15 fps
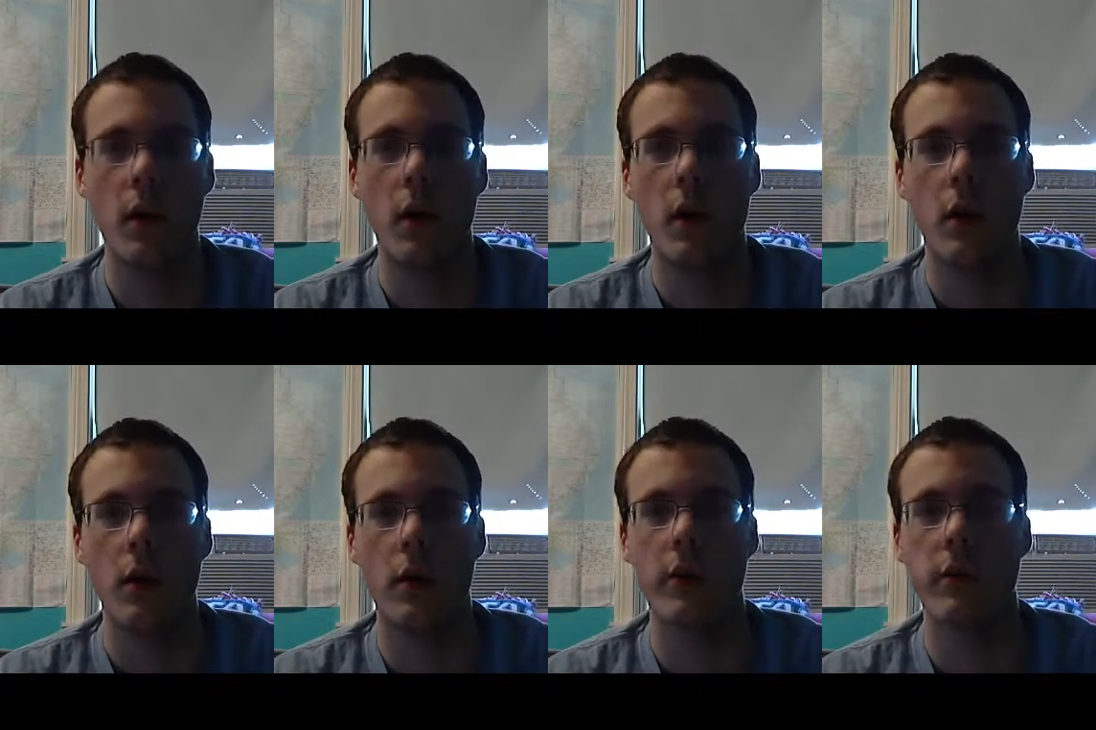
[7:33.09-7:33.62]

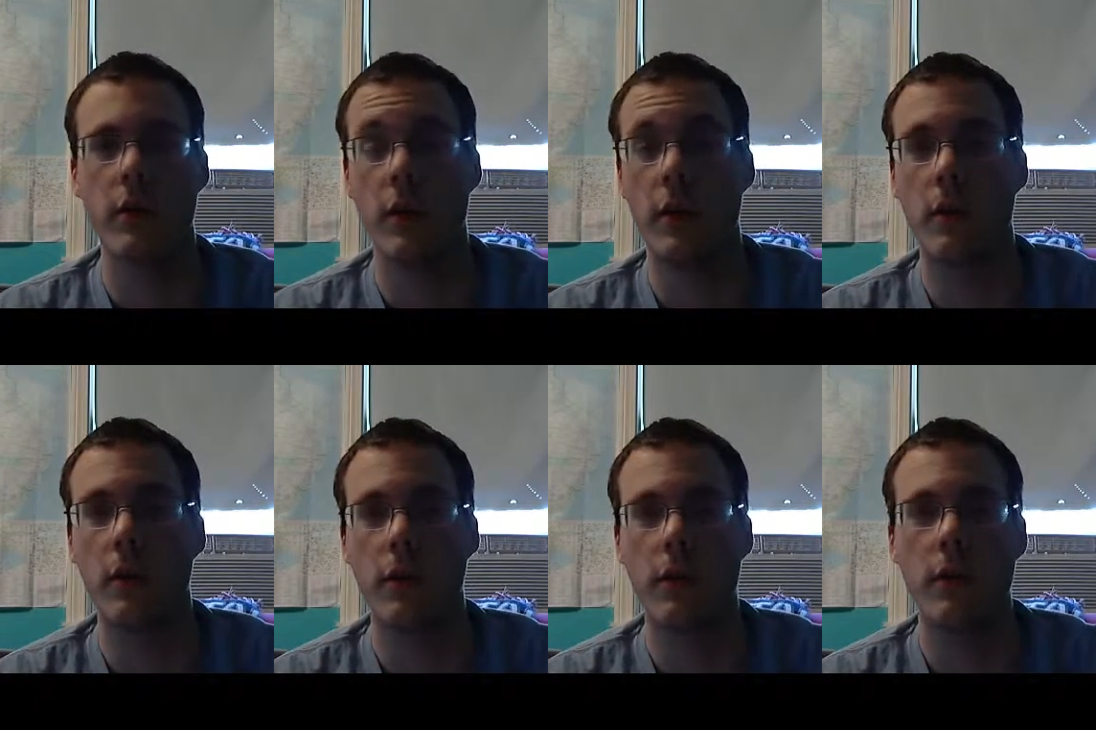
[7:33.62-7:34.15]
because
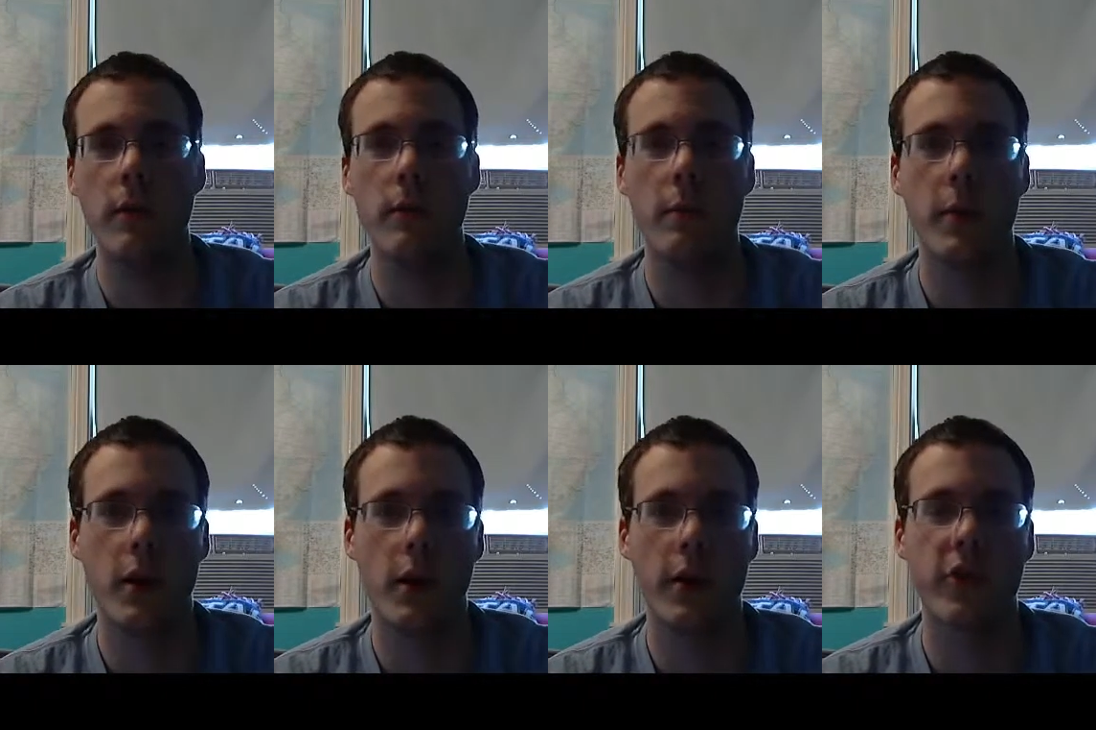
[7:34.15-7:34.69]

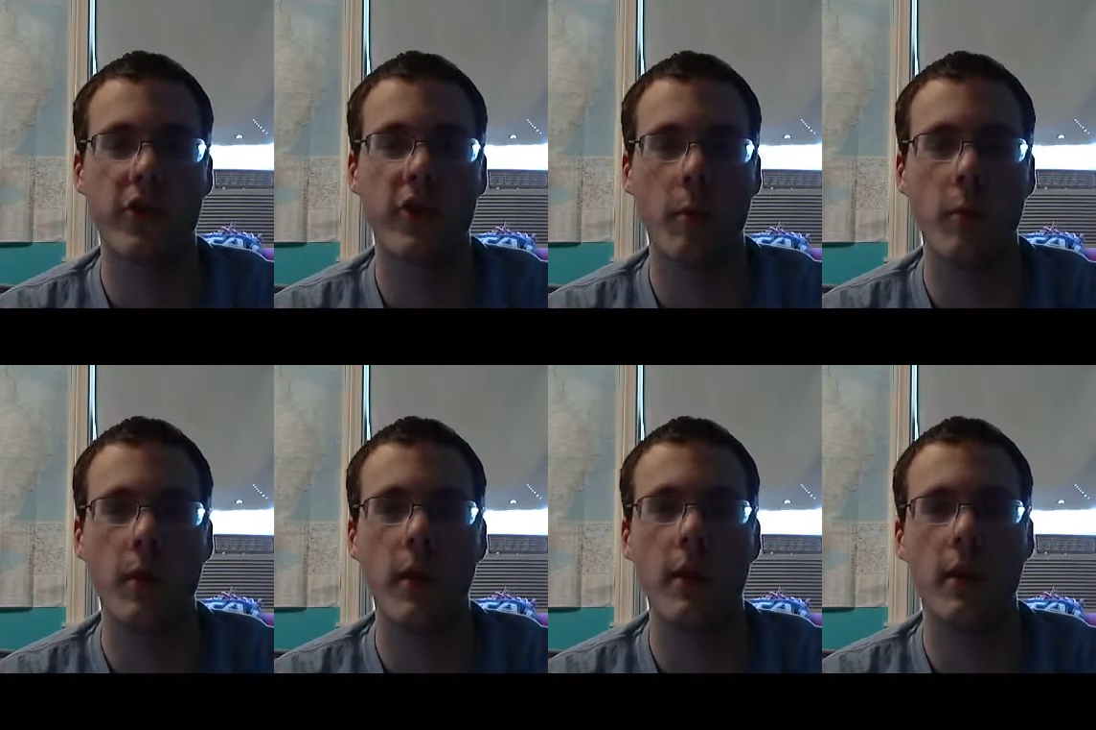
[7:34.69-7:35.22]
the
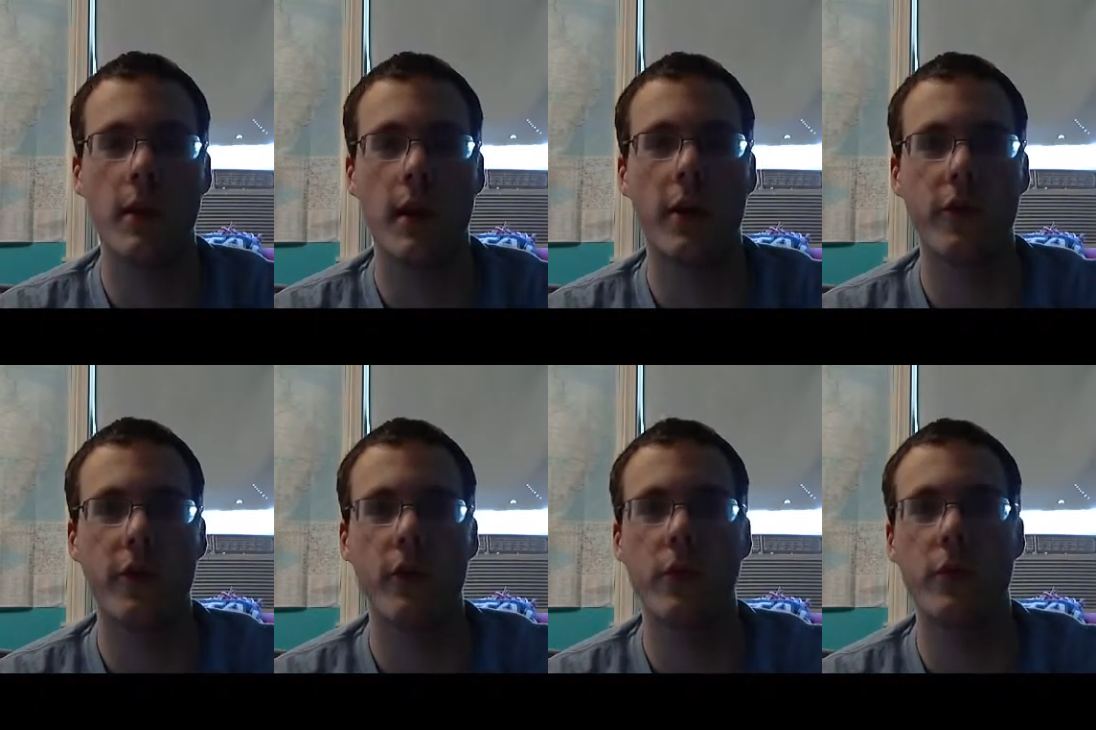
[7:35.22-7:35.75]
summary allows
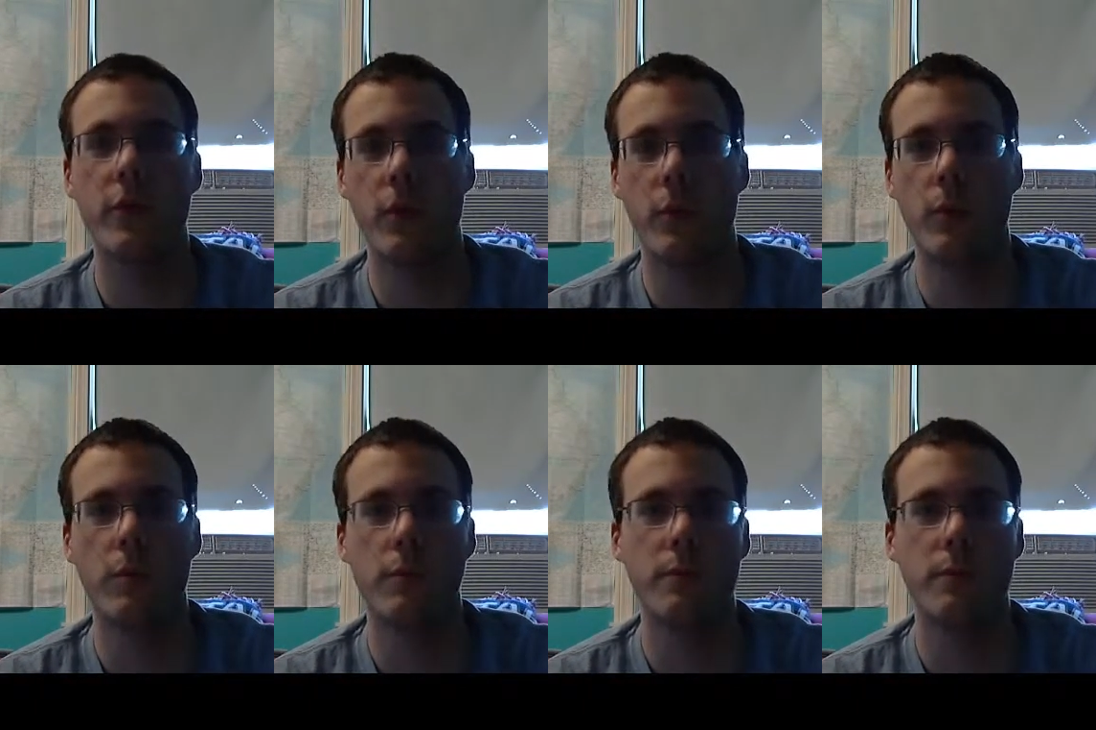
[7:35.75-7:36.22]
you to